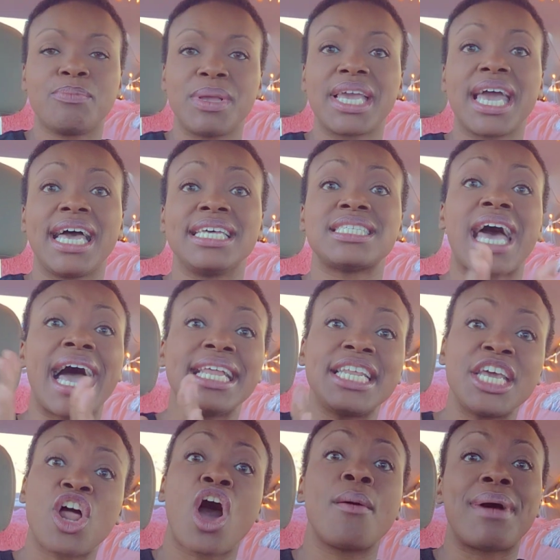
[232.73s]
Because I
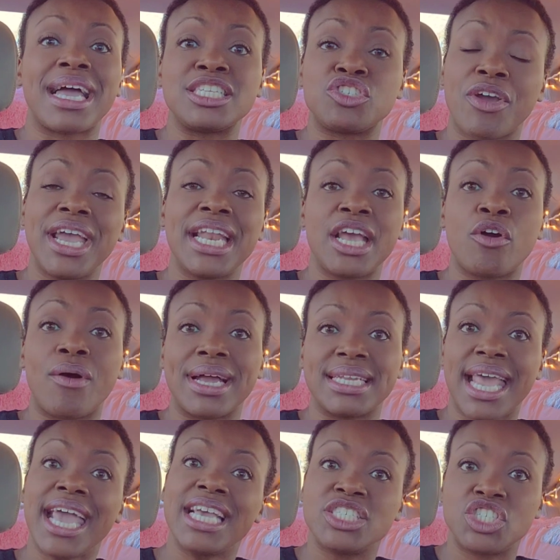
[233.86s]
did all my training on
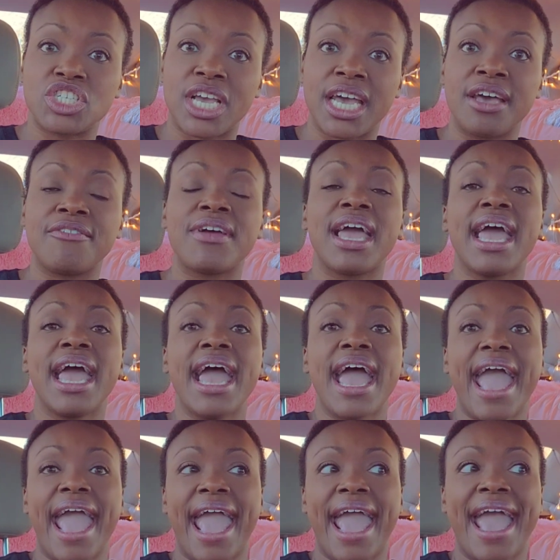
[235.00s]
day shift,
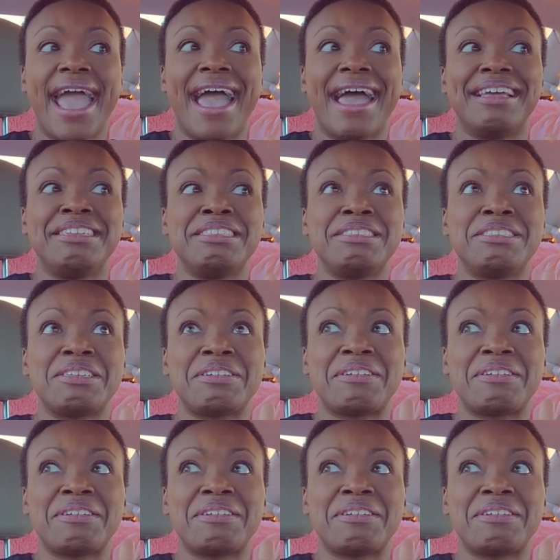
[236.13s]
and,